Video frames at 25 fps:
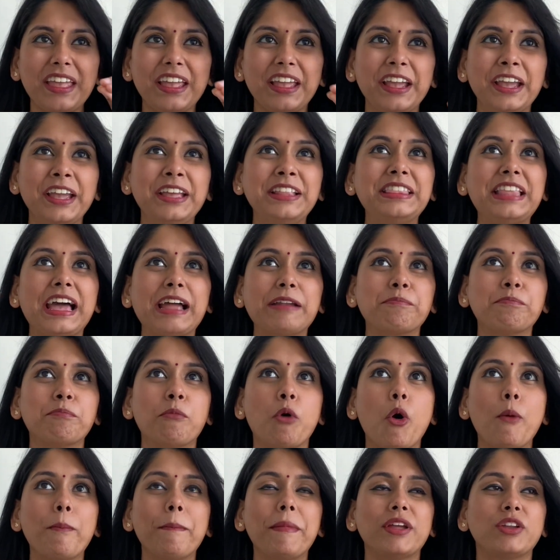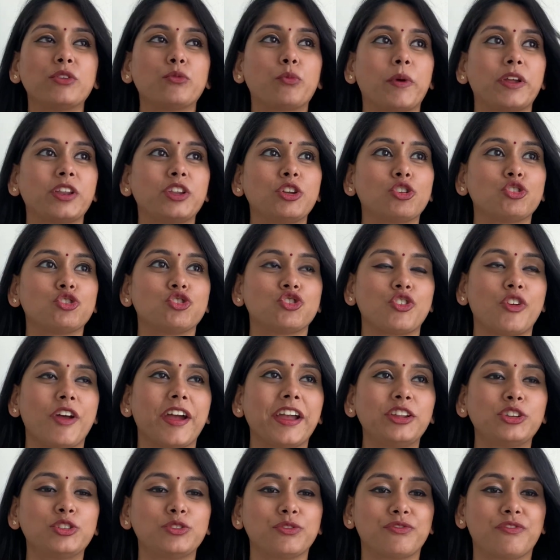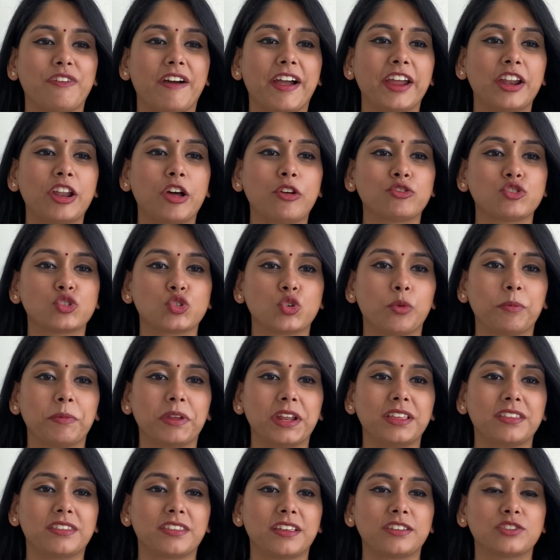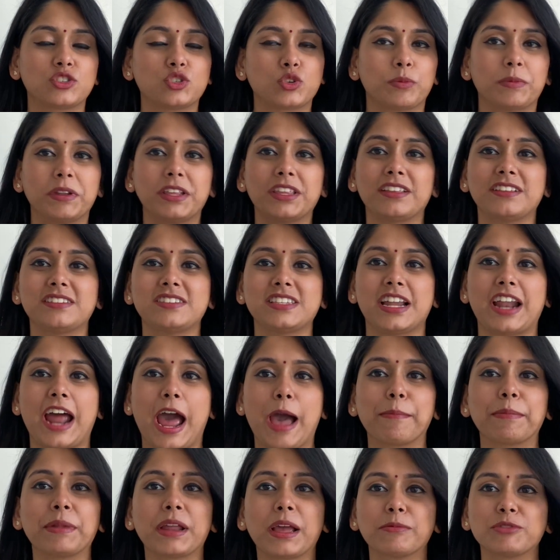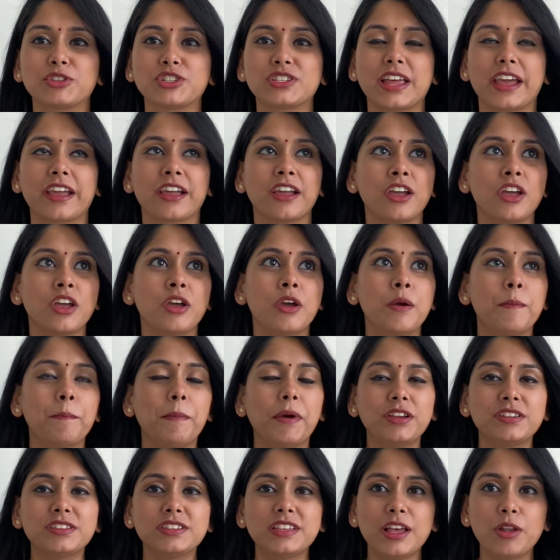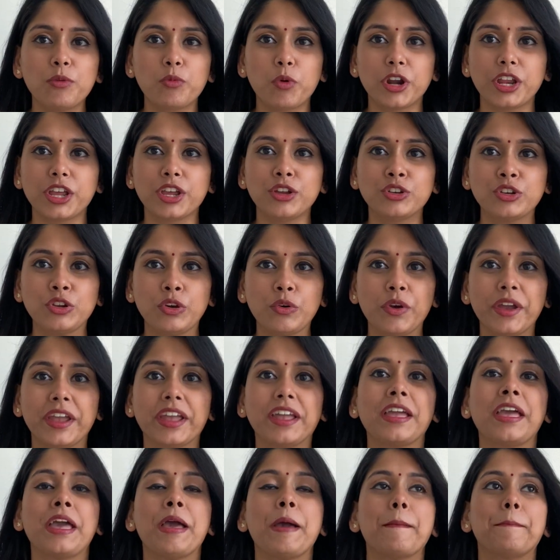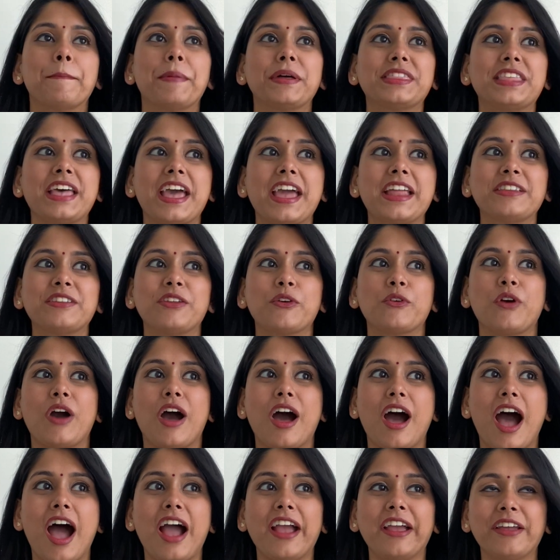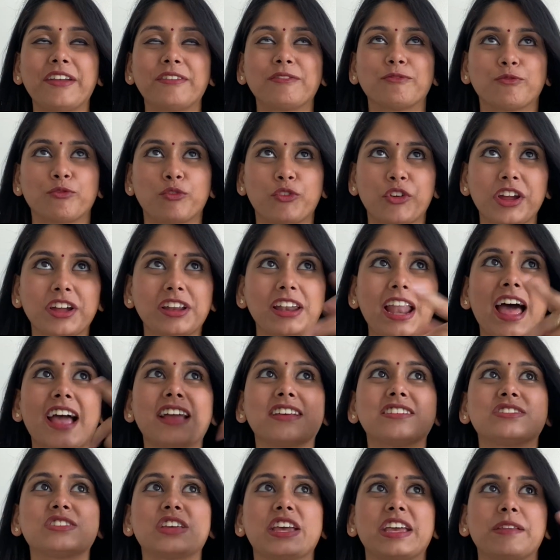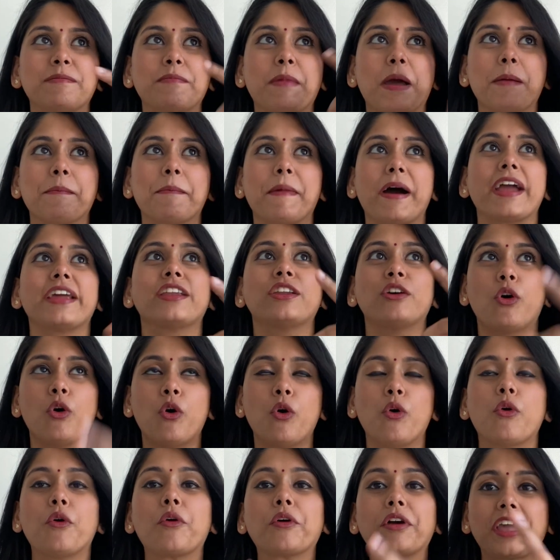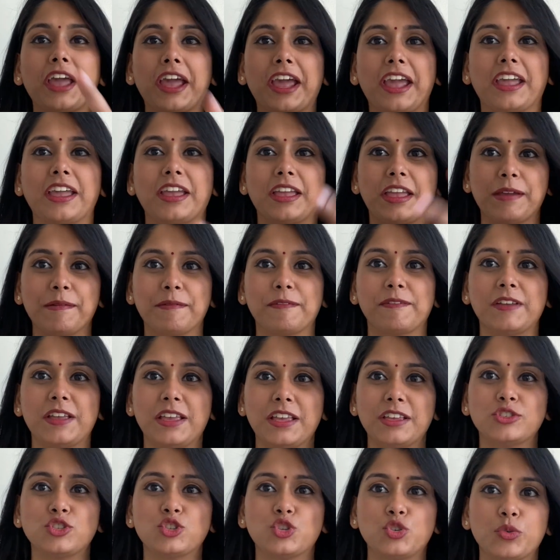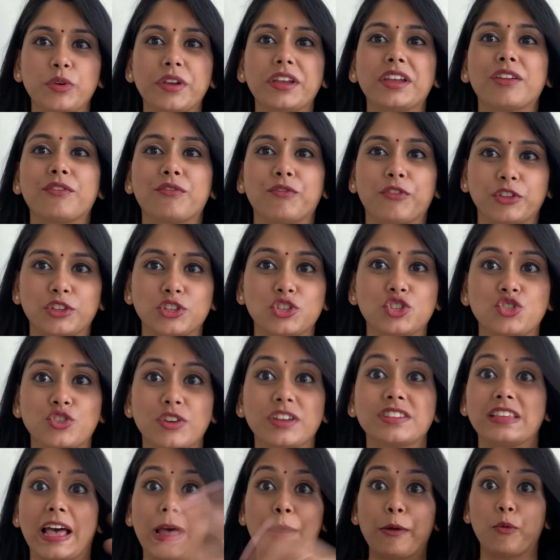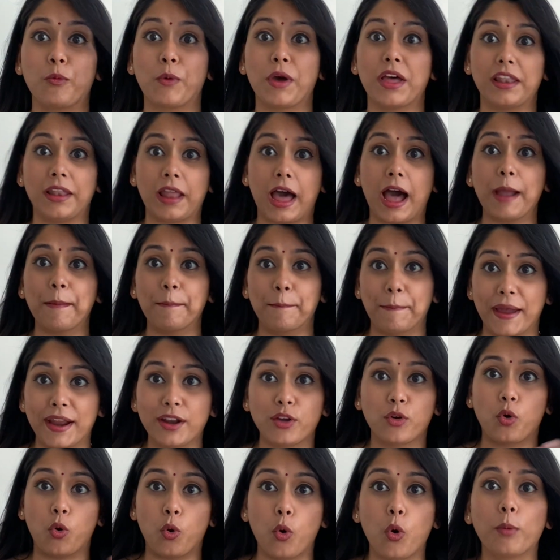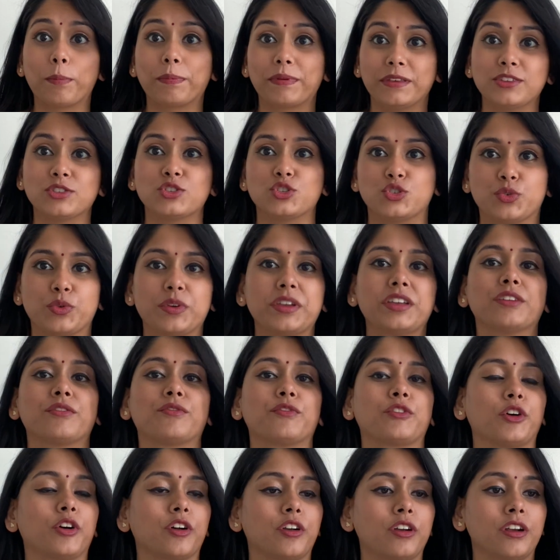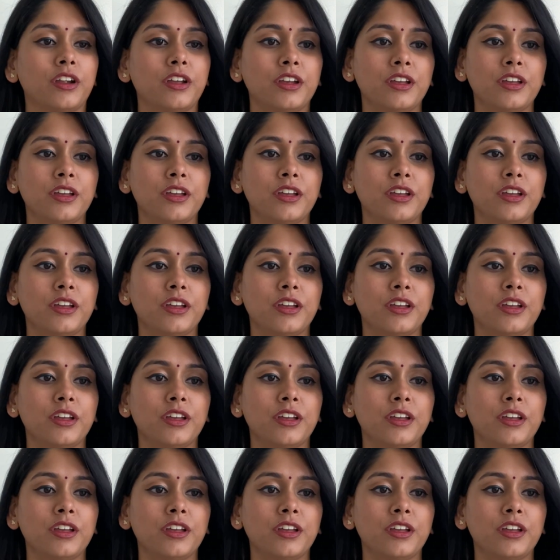in that moment when you're trying to fight off so many things that are happening, I'm just like, Marcel, what are you doing? But then I realized in my mind, oh, okay, he's doing it for the tricks. I better hope he's doing it for,